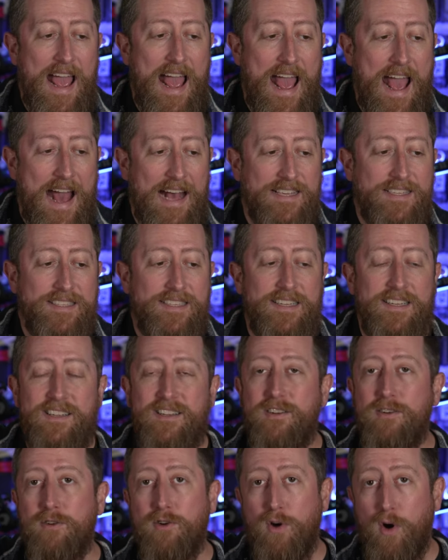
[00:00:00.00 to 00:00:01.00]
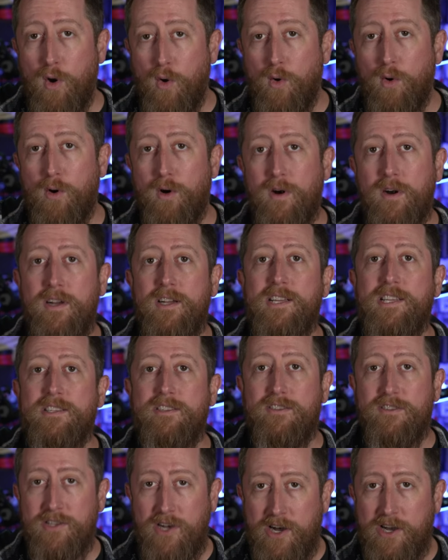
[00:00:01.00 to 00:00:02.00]
acid core
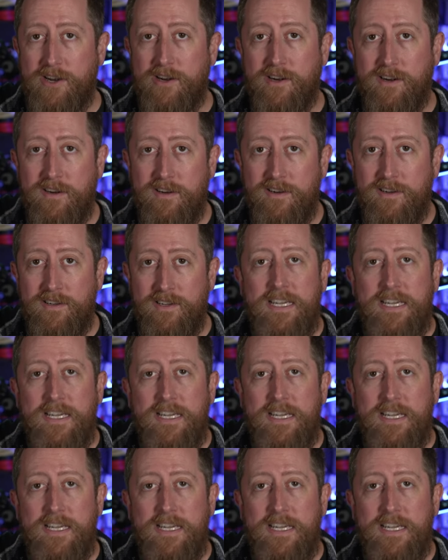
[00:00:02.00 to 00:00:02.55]
solder.